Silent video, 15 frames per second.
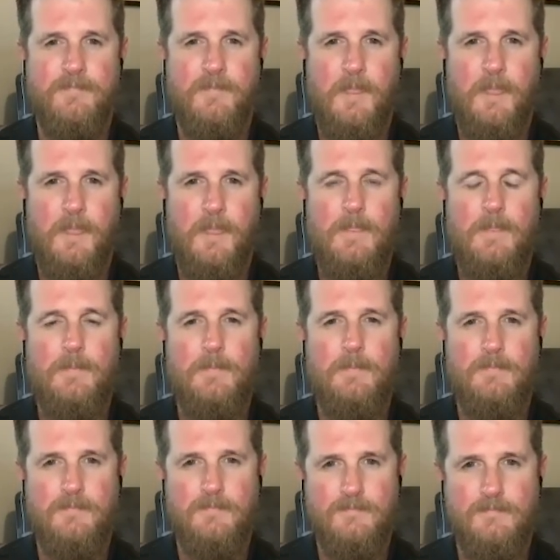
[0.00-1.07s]

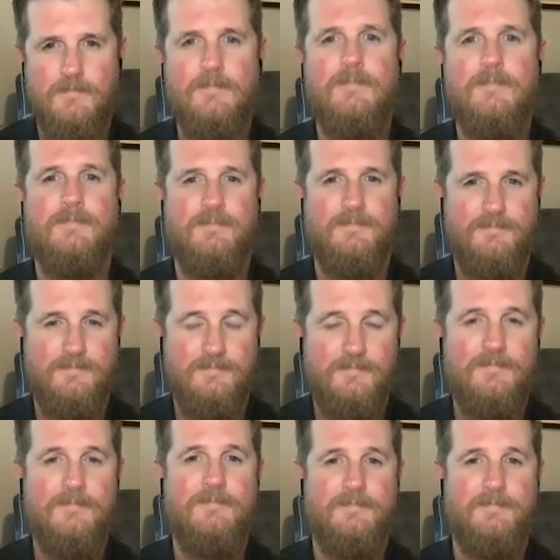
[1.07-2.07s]
The person shown says nothing.